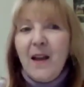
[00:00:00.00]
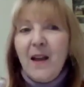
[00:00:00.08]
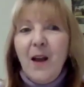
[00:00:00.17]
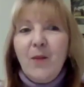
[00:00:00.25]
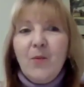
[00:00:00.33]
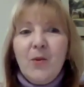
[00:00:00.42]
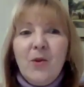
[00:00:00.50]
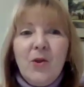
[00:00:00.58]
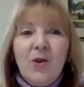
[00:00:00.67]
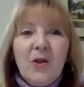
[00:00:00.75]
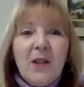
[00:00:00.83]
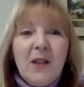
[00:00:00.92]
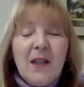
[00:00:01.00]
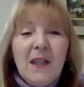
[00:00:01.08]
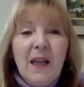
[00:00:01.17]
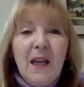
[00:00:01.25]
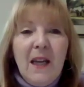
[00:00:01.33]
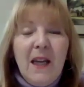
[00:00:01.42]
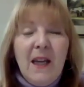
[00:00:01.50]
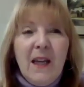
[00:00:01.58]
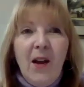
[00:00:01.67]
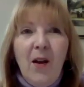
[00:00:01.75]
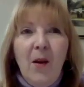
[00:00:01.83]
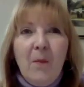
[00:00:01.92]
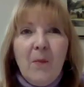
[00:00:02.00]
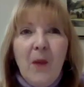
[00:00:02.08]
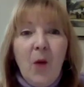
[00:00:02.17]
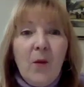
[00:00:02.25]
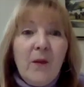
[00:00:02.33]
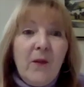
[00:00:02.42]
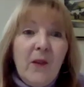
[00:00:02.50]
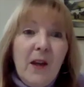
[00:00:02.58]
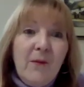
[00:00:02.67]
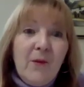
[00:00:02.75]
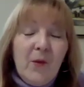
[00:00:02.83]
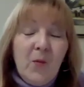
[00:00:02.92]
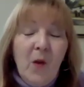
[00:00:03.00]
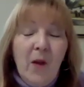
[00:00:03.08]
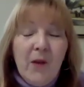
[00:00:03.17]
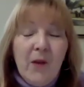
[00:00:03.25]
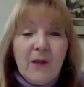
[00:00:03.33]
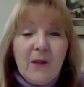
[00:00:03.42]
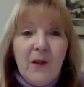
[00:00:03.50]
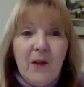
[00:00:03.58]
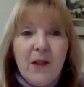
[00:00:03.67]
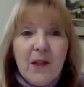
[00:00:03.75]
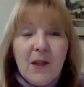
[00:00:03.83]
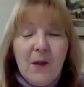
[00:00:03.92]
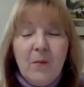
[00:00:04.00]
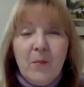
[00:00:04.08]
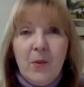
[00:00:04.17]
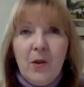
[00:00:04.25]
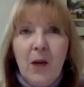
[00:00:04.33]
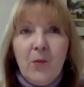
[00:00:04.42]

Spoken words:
and I would just say our favorite one that's very simple.